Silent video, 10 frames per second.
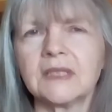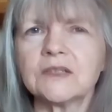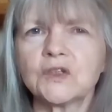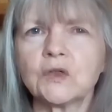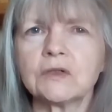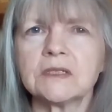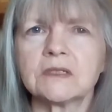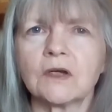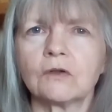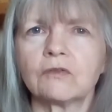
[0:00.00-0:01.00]
This story
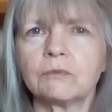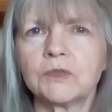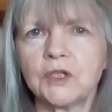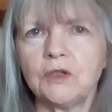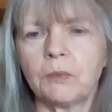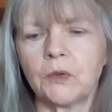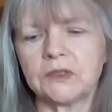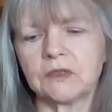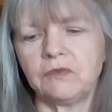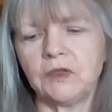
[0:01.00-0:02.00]
is told from two
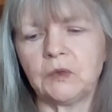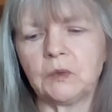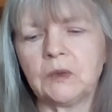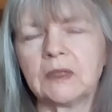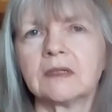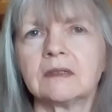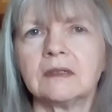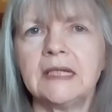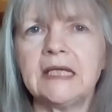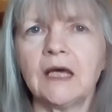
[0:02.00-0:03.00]
points of view,
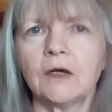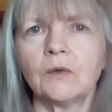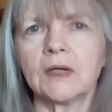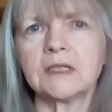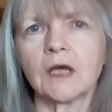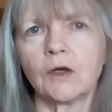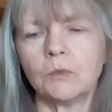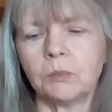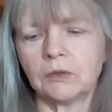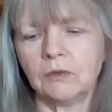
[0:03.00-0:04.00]
Nico and
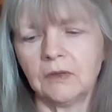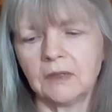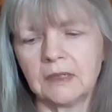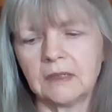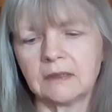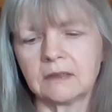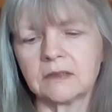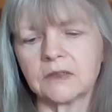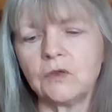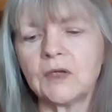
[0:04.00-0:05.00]
Opal,
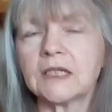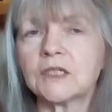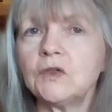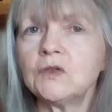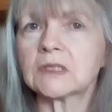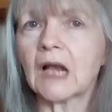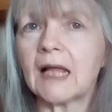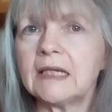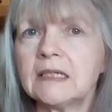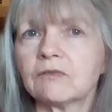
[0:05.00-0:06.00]
so you get two
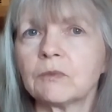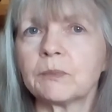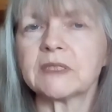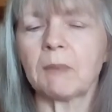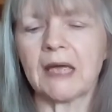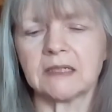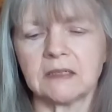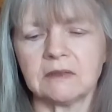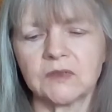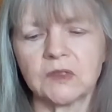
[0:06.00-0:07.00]
slightly different
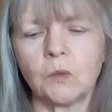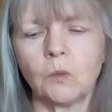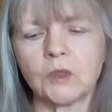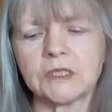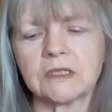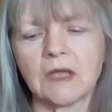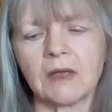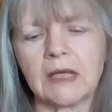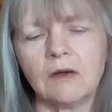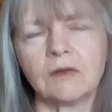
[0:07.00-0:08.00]
perspectives on what is
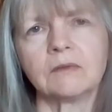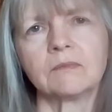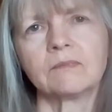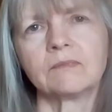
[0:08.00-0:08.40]
going on.